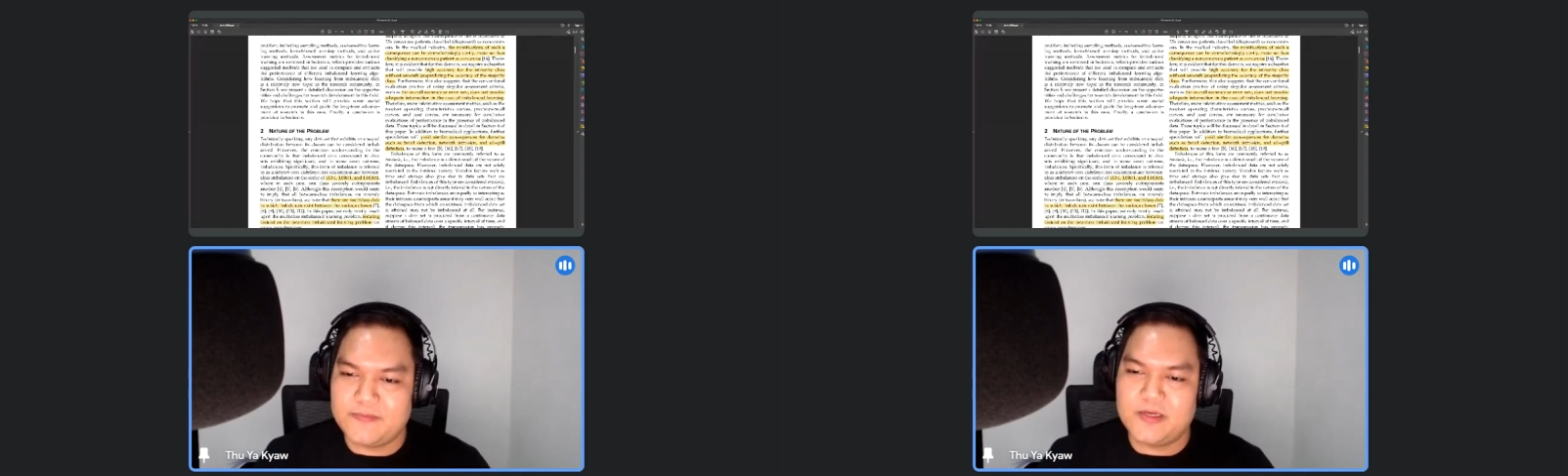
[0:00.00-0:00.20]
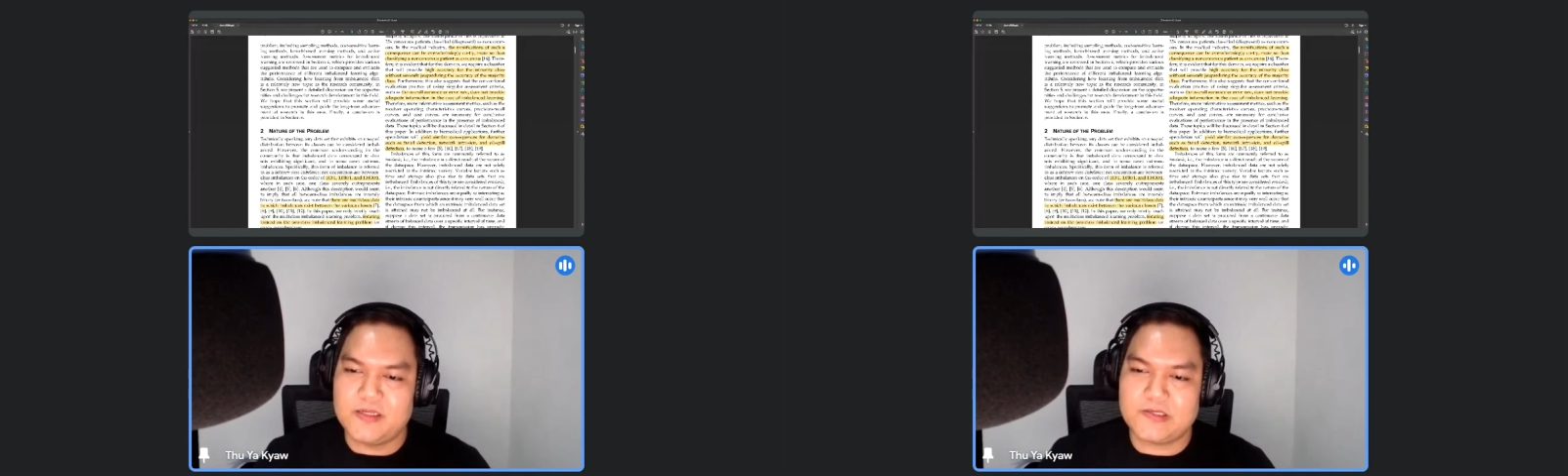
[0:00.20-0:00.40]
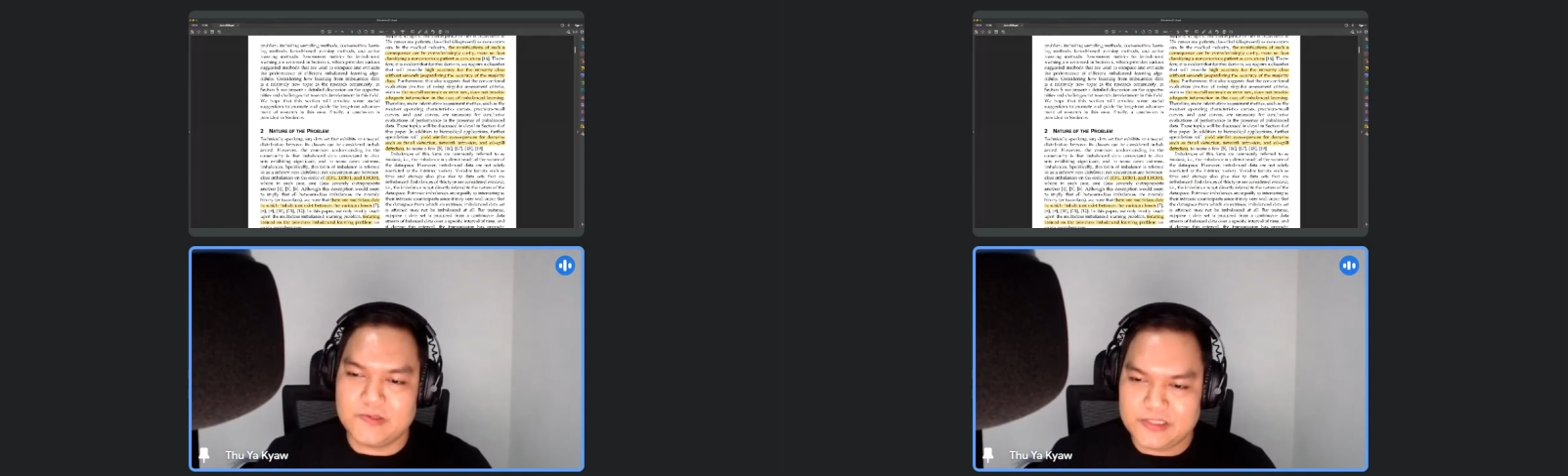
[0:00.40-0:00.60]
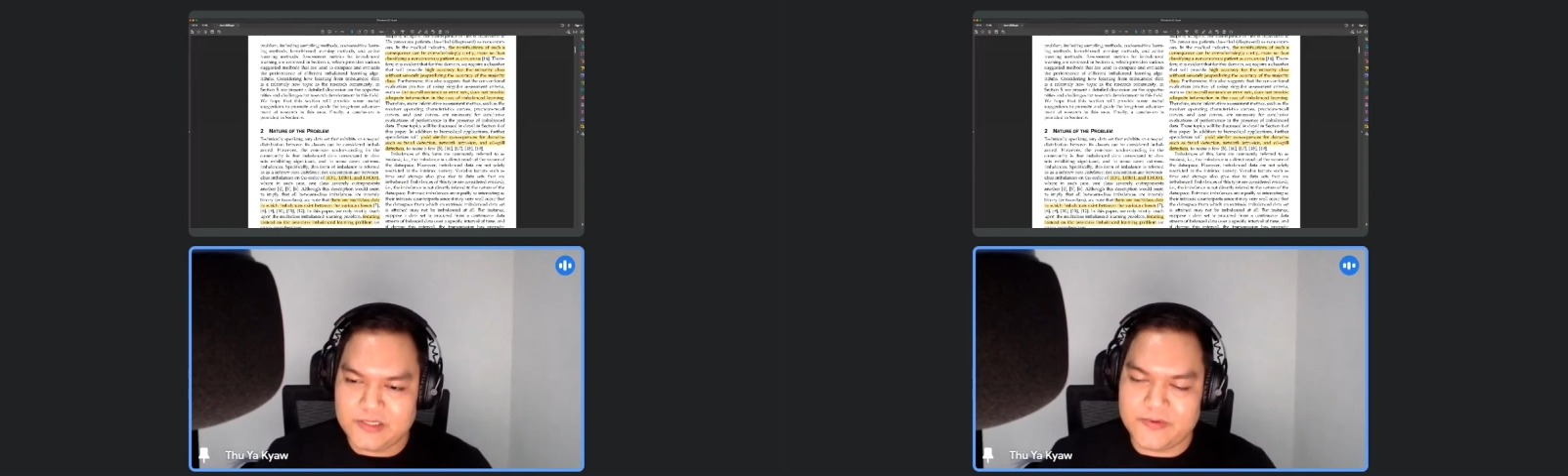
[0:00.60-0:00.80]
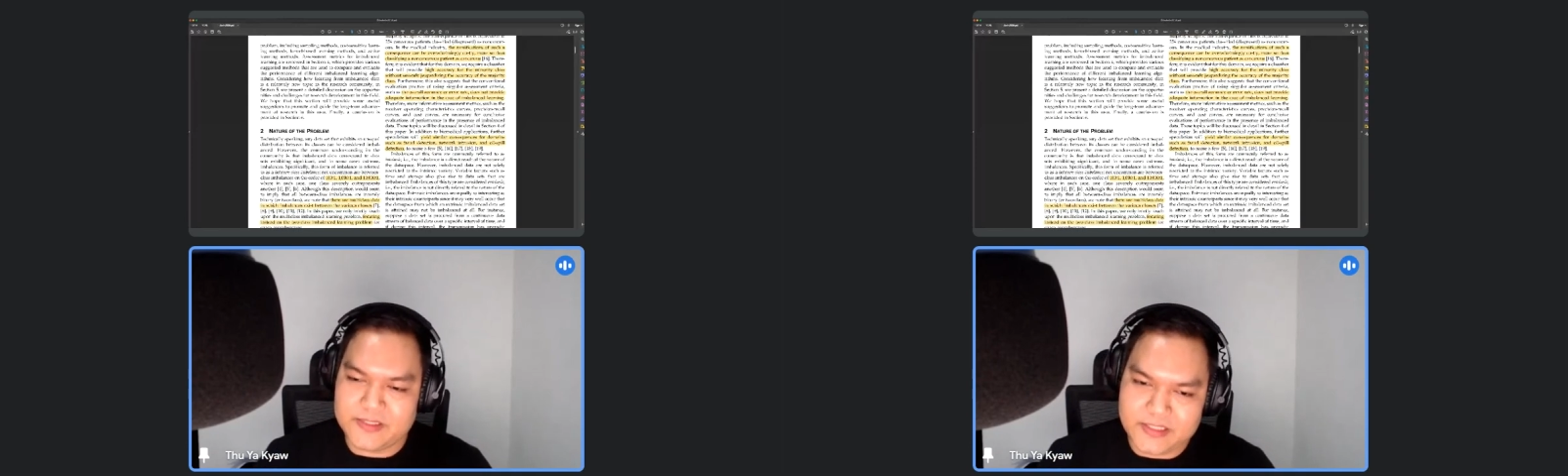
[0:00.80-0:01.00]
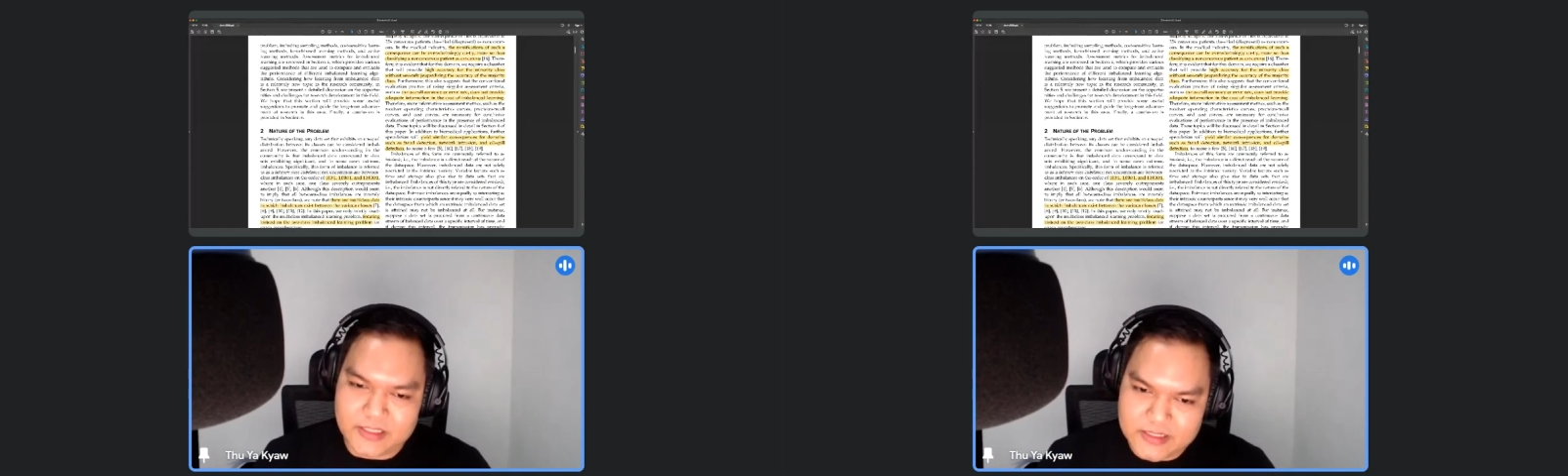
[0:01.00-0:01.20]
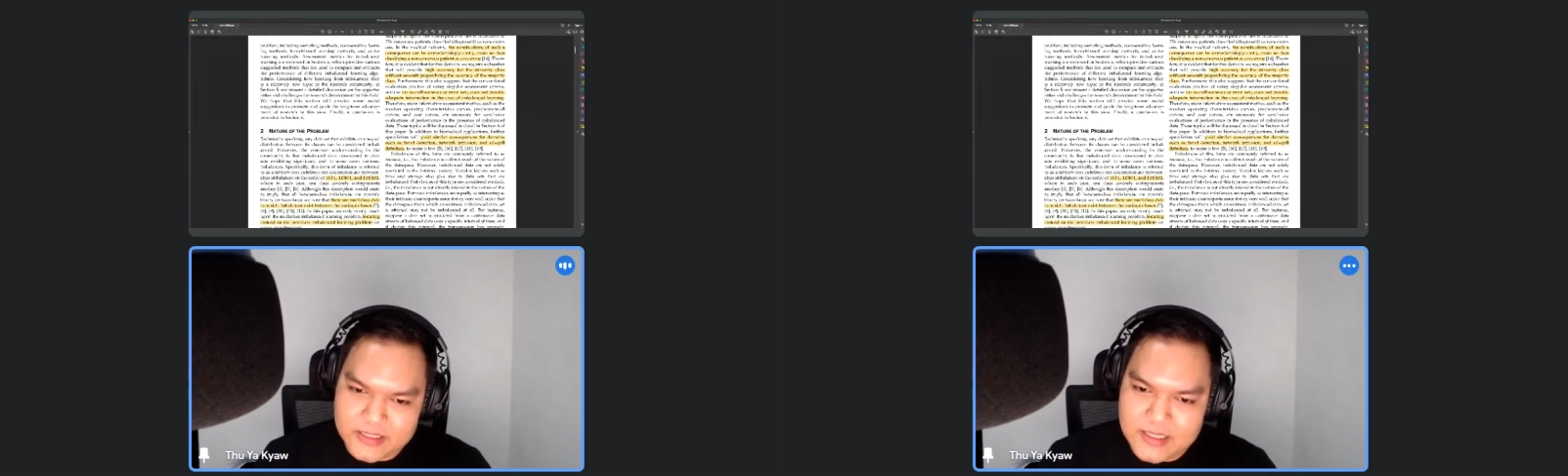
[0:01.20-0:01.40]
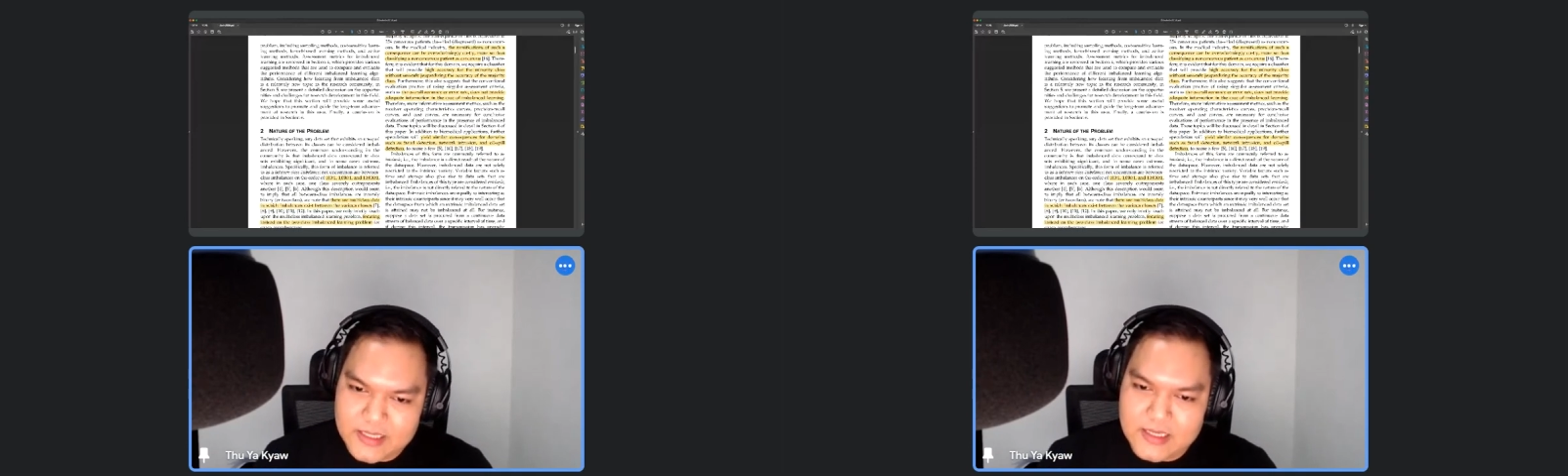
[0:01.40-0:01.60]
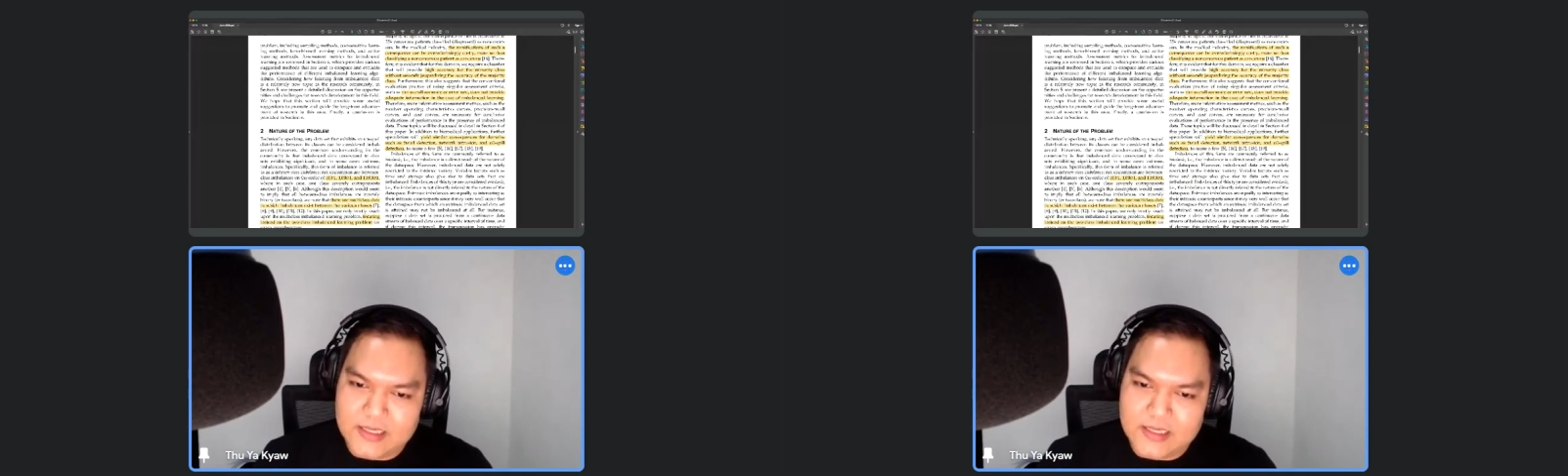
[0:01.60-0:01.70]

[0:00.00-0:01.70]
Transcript: similar consequences